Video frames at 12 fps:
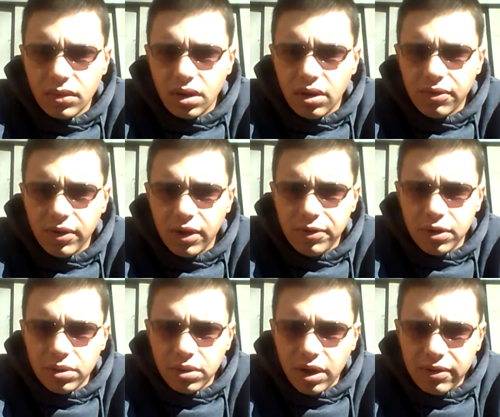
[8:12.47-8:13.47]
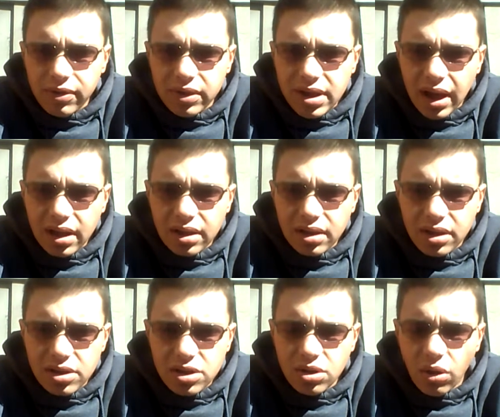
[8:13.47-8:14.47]
you know, if you take
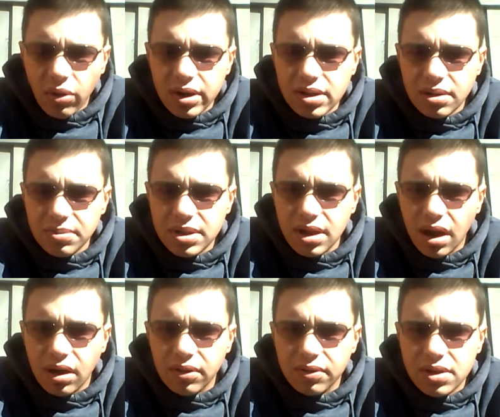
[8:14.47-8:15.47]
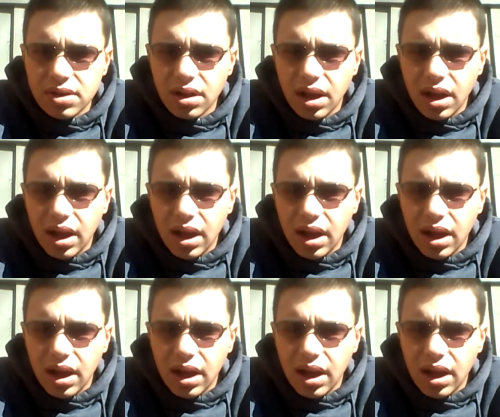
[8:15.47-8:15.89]
the stories themselves